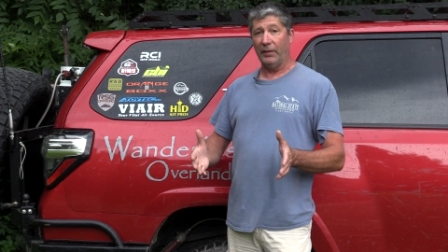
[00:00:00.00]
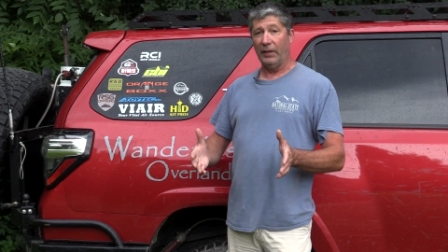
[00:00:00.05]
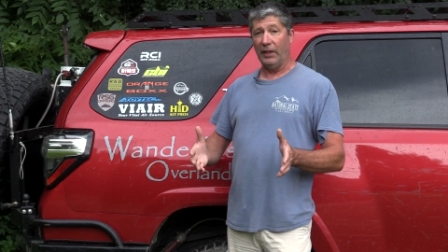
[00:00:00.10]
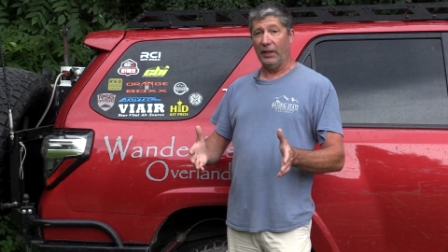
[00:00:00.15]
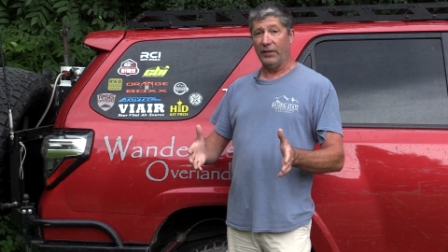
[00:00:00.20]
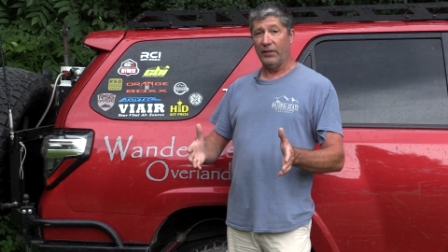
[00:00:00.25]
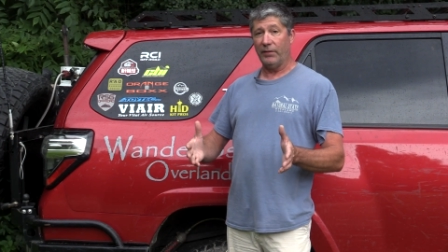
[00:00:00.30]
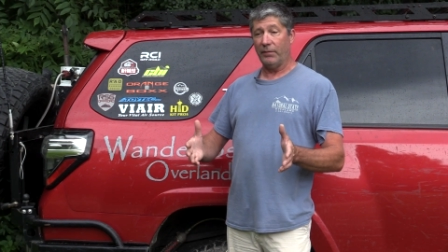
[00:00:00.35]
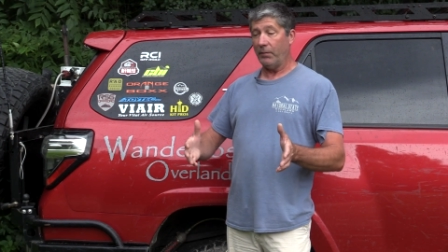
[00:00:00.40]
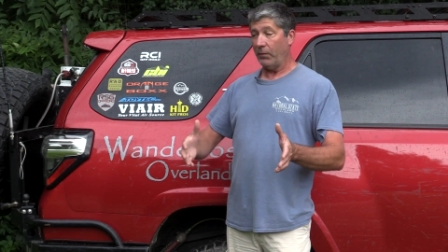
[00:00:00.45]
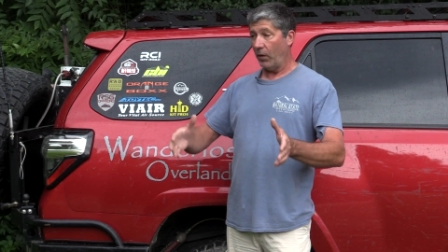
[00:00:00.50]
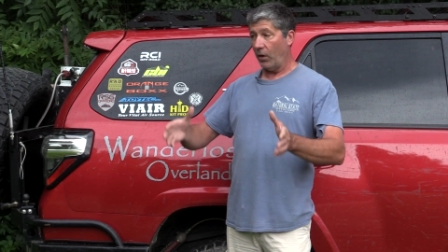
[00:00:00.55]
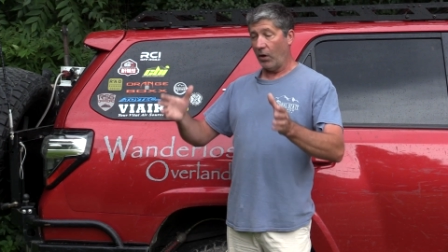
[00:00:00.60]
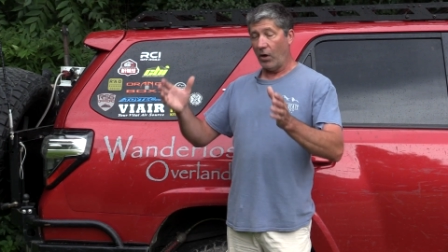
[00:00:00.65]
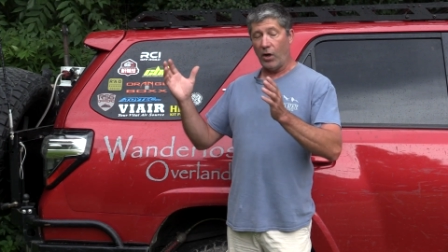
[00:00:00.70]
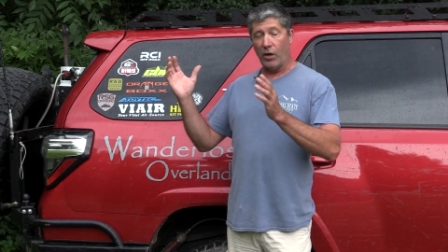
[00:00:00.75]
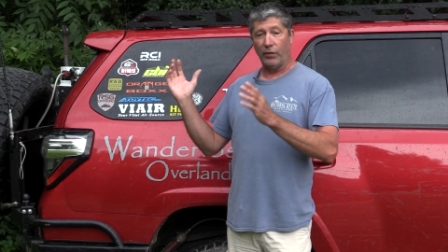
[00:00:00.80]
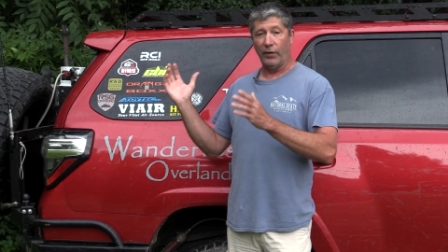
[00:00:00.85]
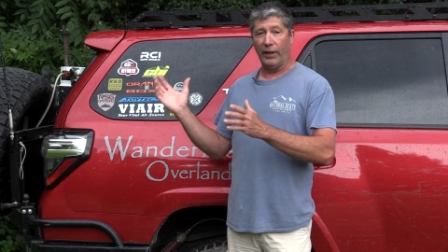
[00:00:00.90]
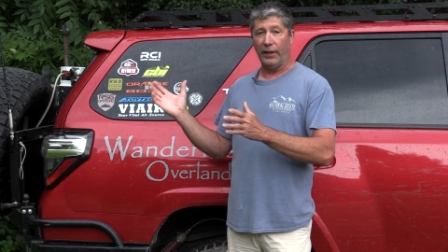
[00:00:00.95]
It's
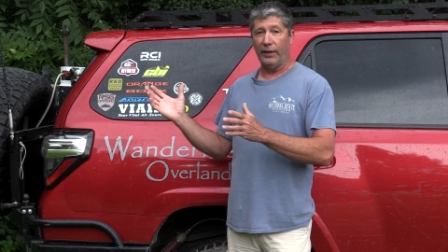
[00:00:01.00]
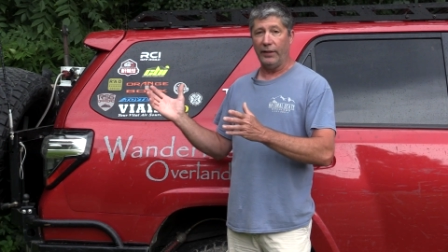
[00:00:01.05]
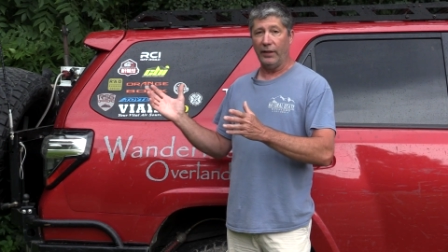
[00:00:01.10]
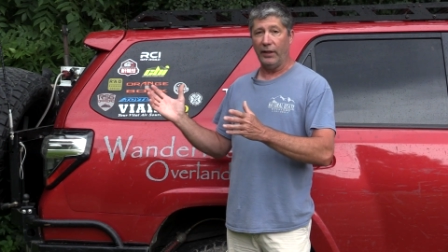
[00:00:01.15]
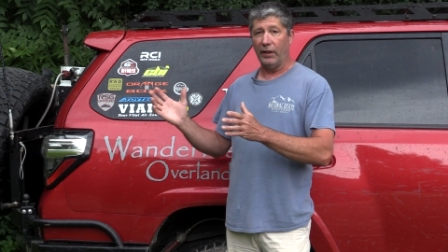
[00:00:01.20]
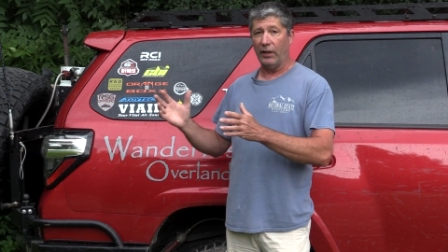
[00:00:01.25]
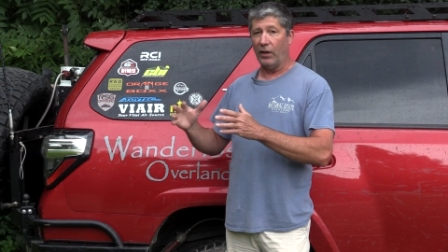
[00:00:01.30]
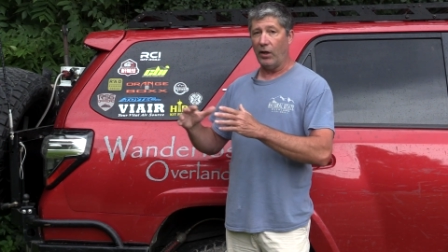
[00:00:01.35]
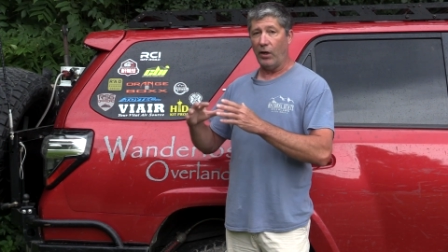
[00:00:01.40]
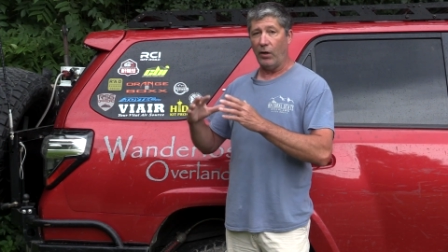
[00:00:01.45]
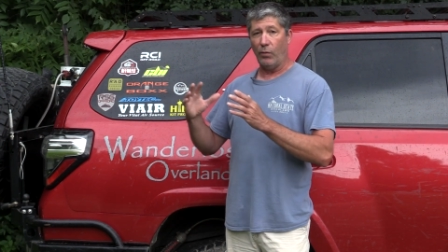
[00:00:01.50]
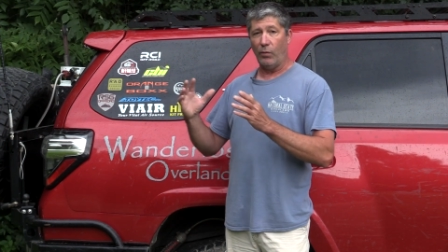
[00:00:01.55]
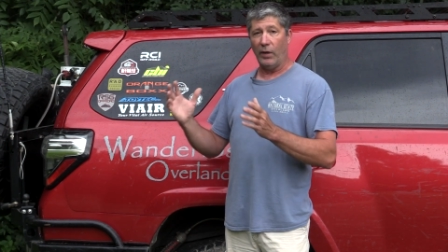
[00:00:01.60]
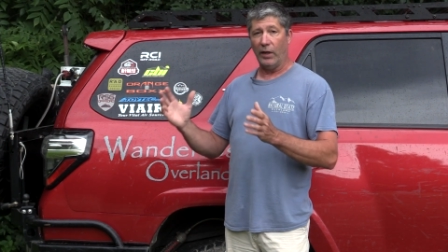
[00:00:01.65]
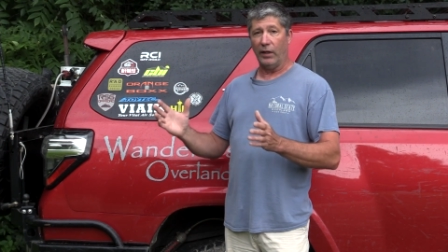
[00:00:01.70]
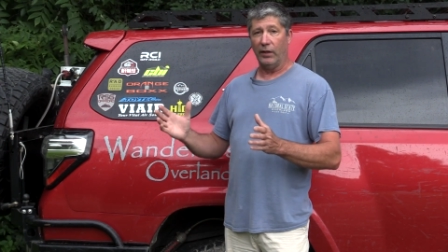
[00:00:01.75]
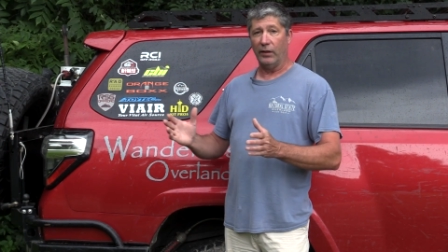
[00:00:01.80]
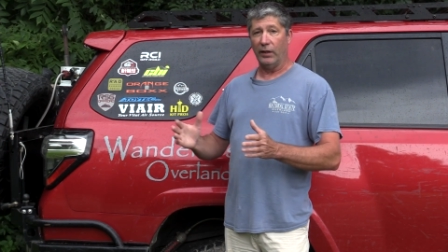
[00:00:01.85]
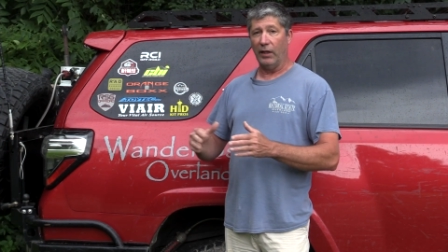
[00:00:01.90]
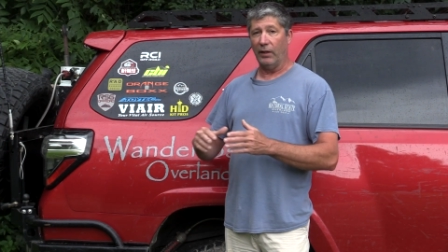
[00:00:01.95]
already there, all
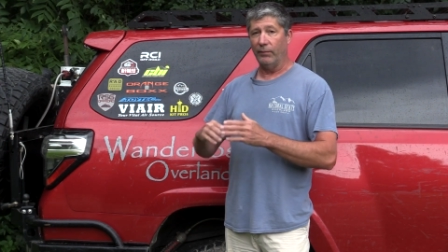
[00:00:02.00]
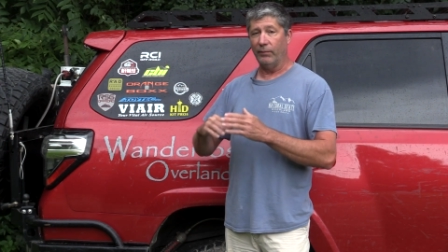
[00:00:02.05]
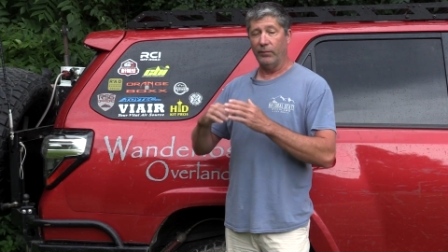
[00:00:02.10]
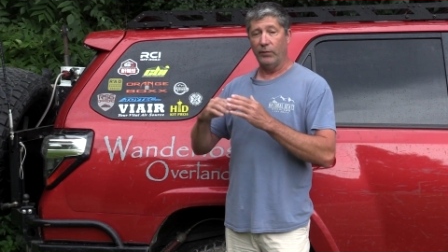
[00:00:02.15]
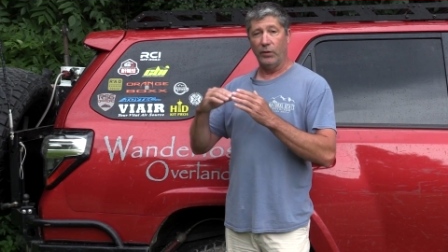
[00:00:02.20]
wired up,